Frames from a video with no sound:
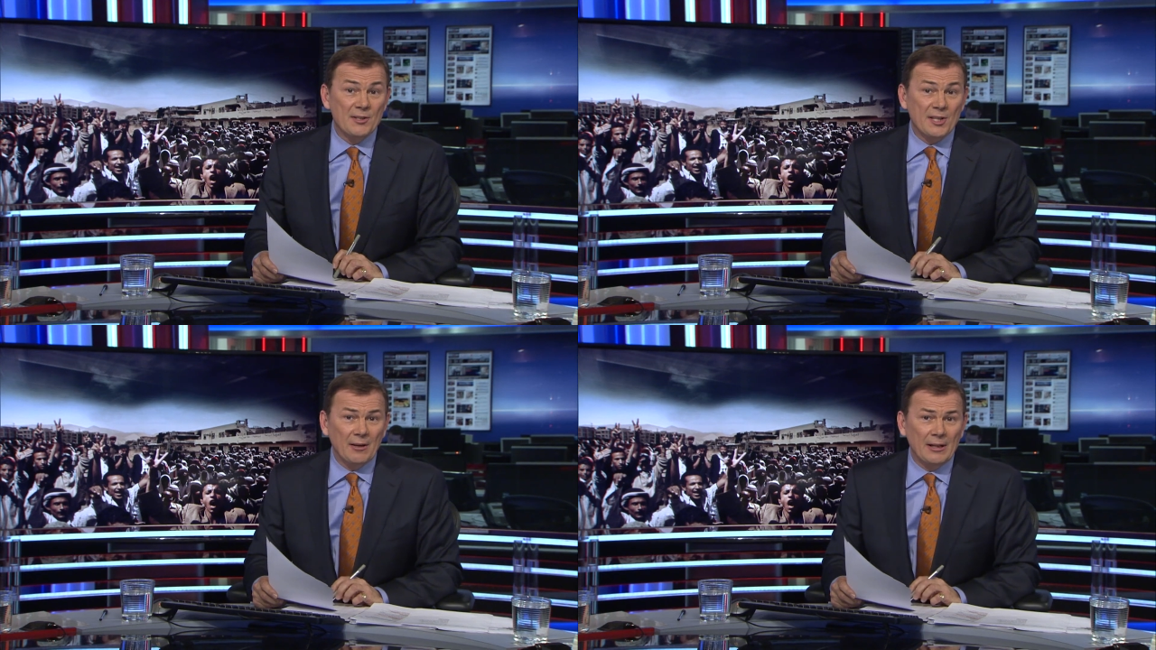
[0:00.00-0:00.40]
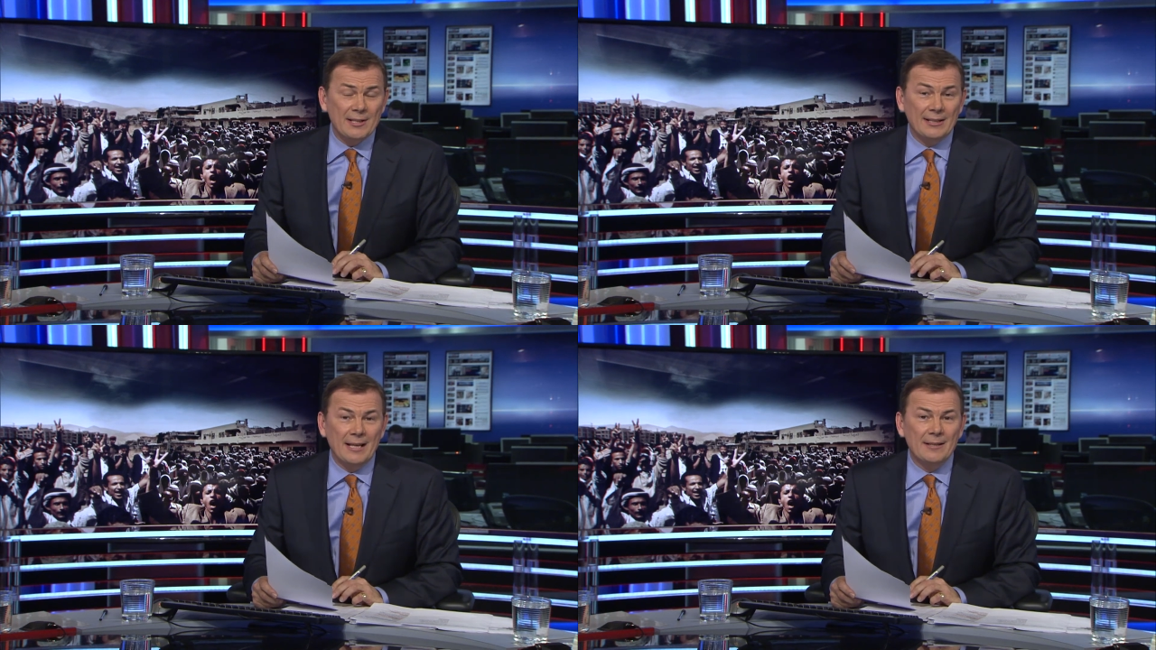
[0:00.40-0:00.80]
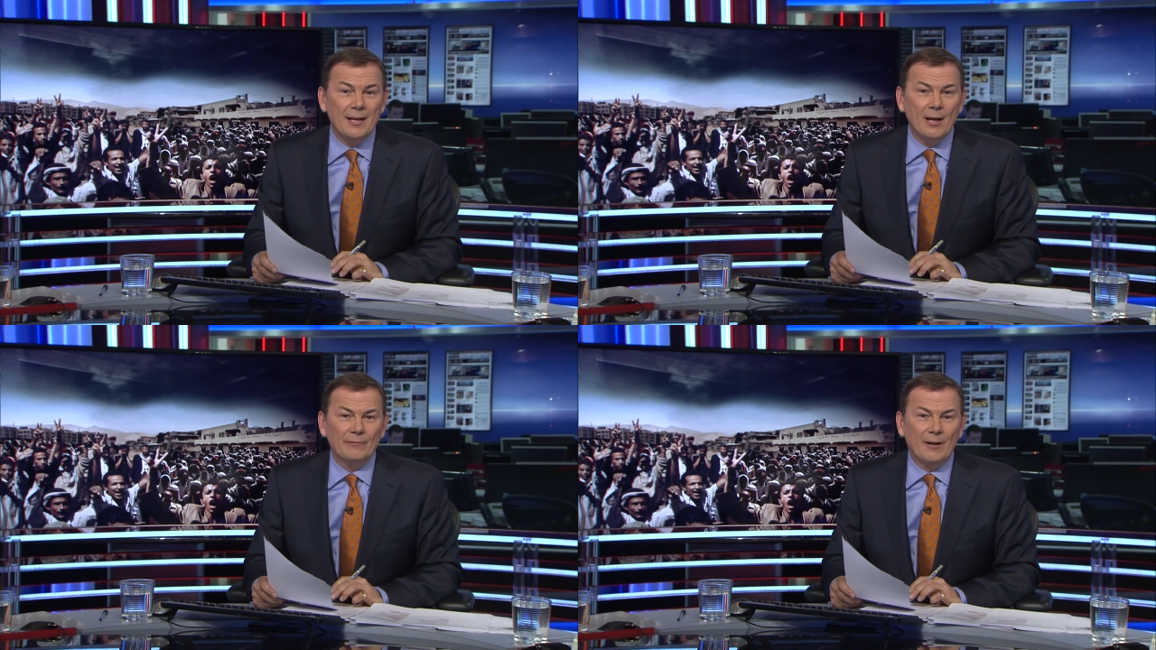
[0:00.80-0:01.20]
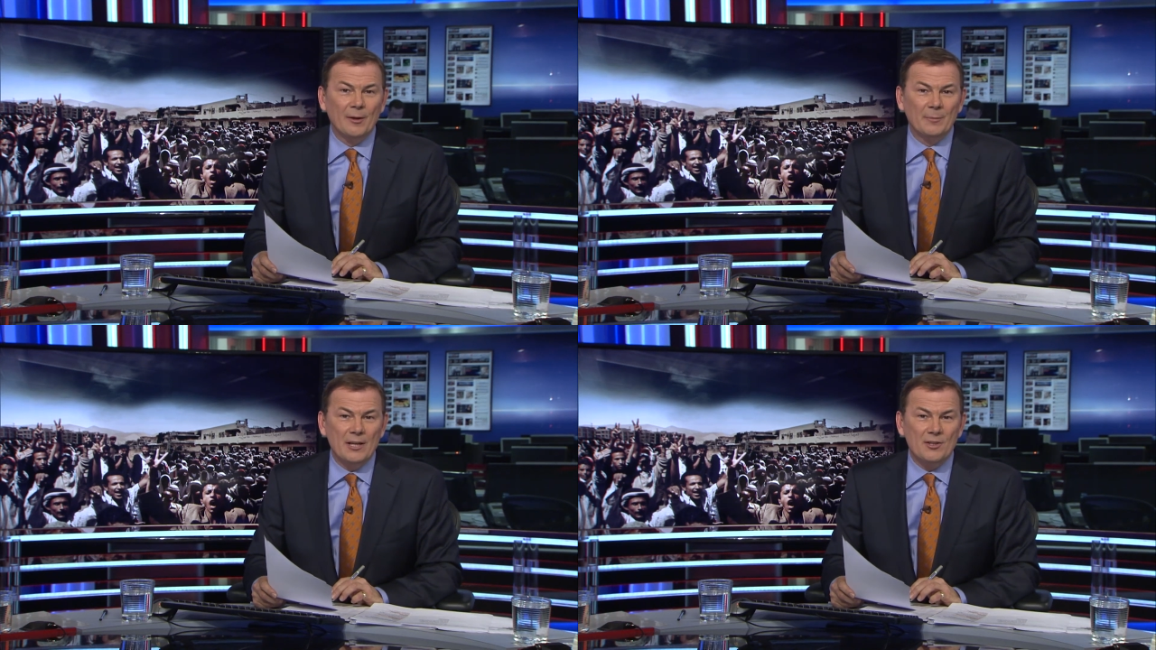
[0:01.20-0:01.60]
In Syria today, the Gulf
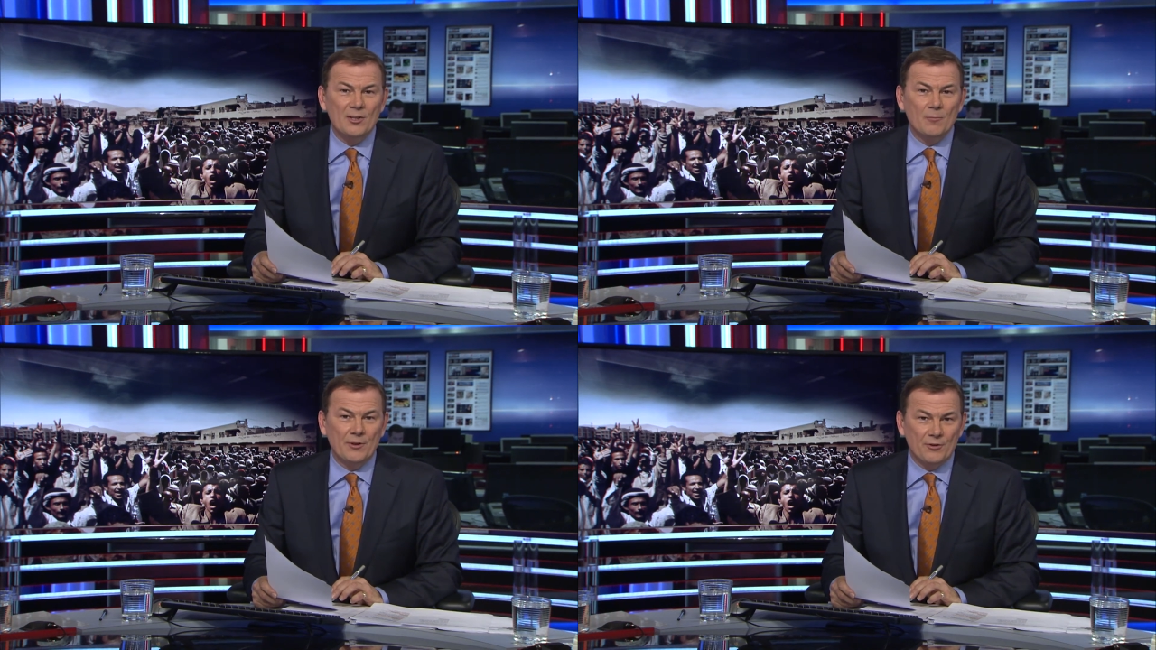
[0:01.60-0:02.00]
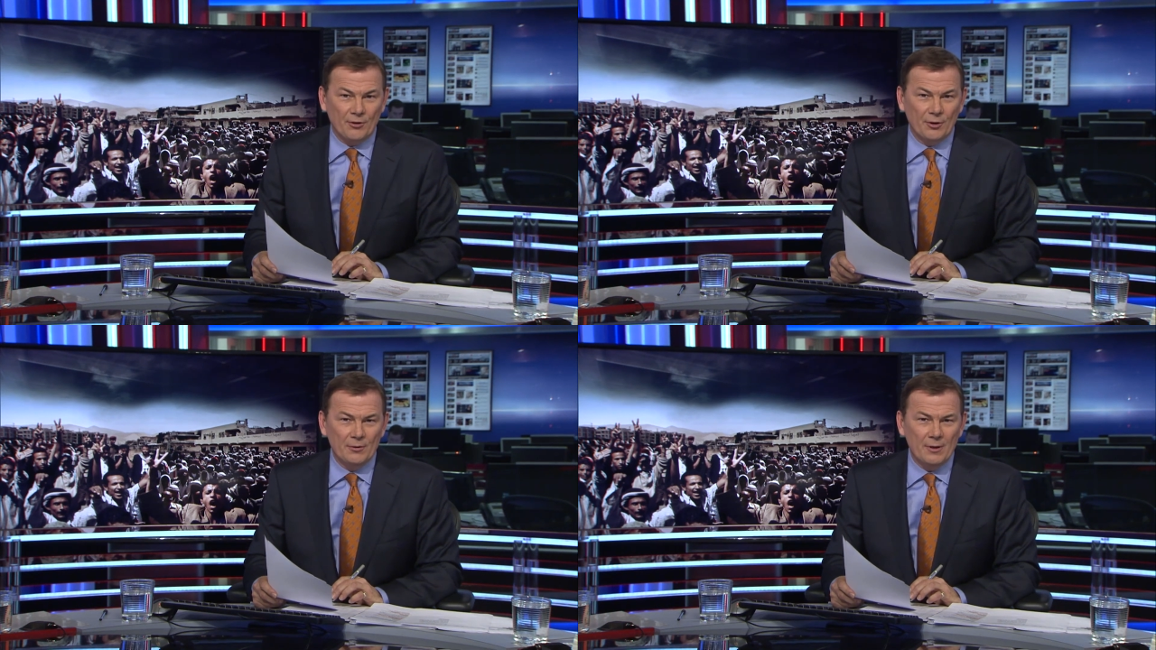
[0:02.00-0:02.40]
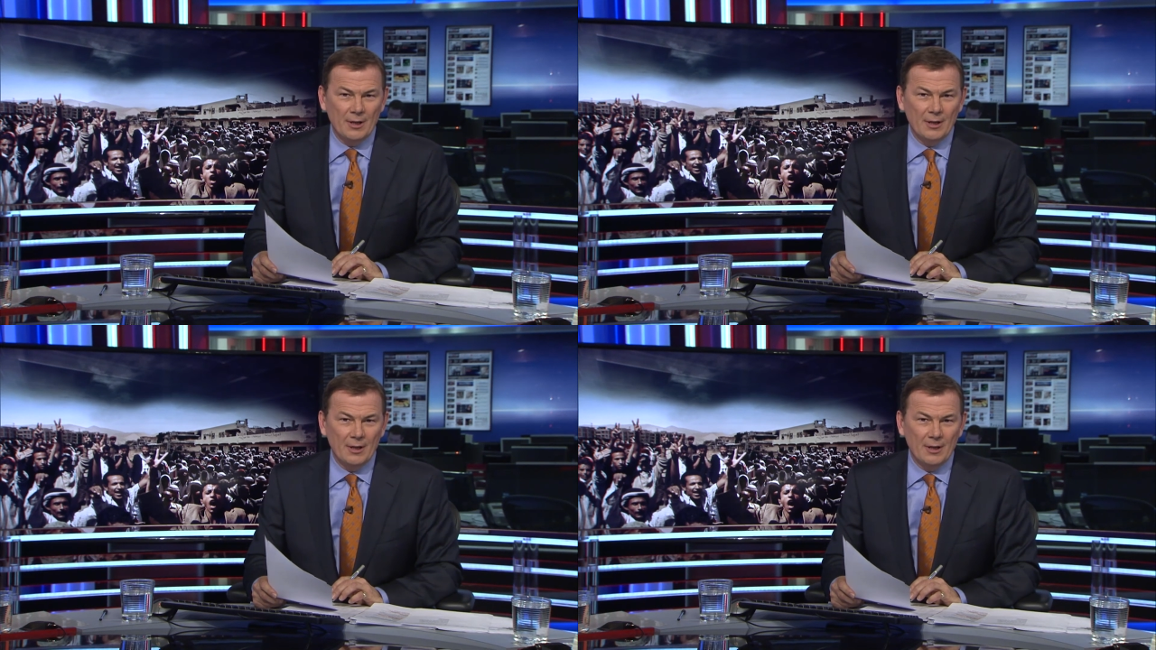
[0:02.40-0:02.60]
Arab nations withdrew